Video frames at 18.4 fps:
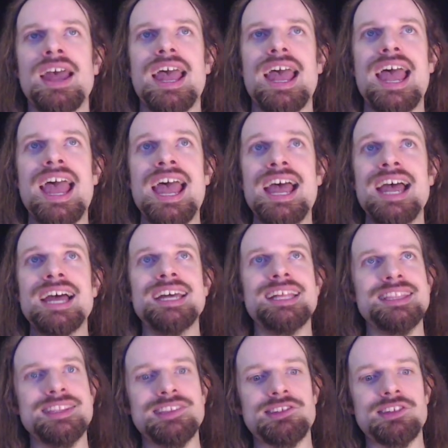
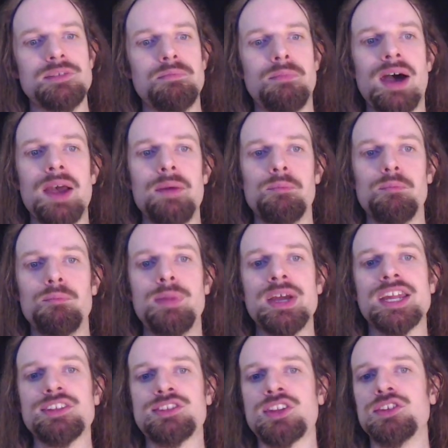And my
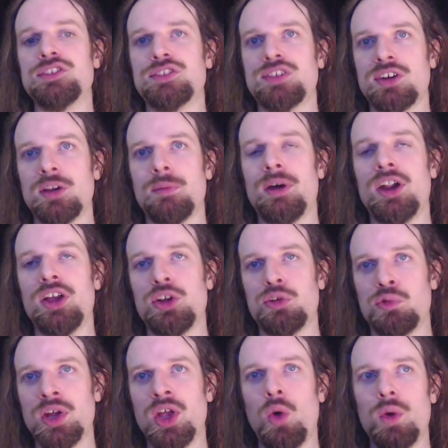biggest concern about
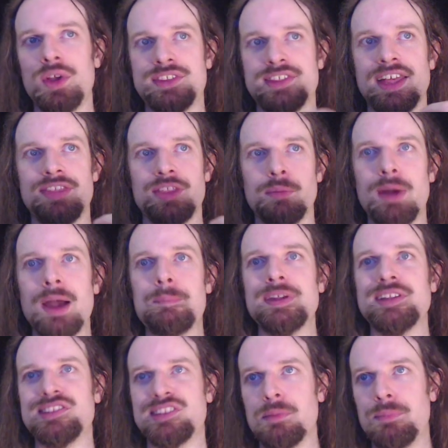Unreal was that there might
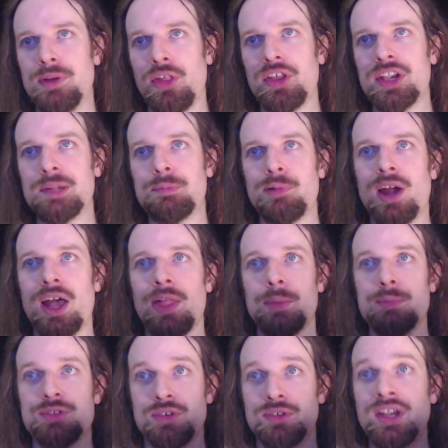be stability
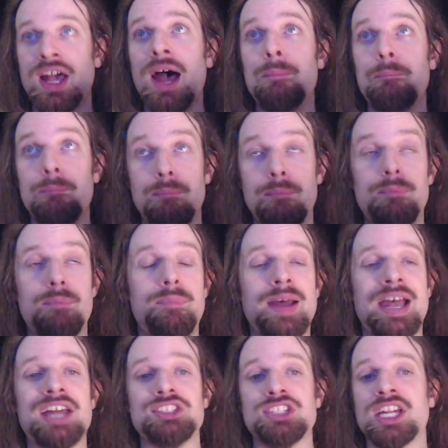problems or not
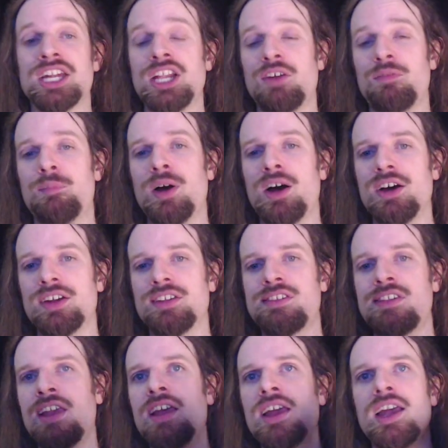patching enough
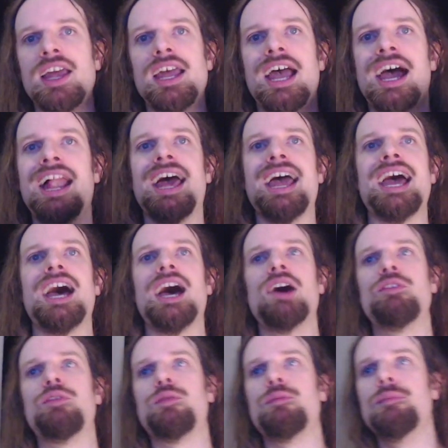bugs. And I
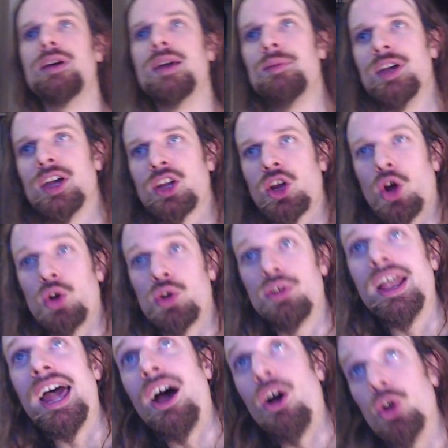have maybe a
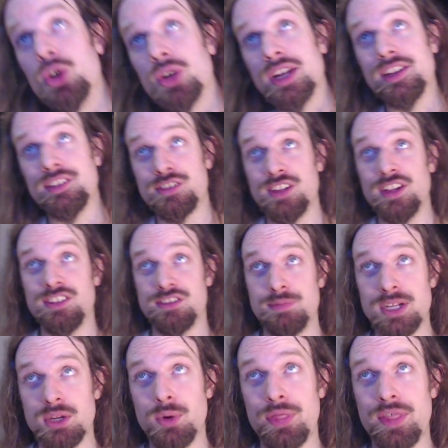coder now who can assist
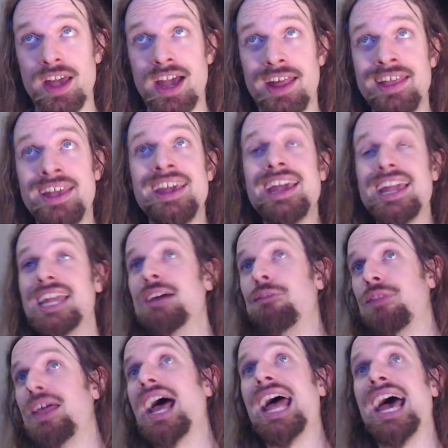me with that
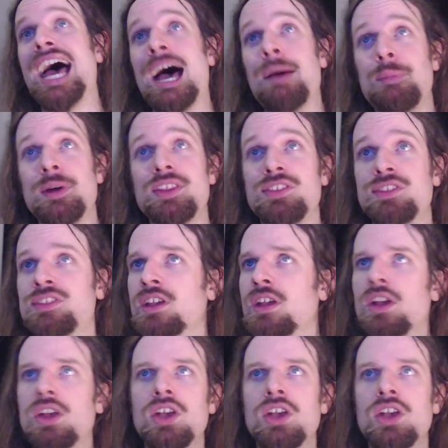if that happens.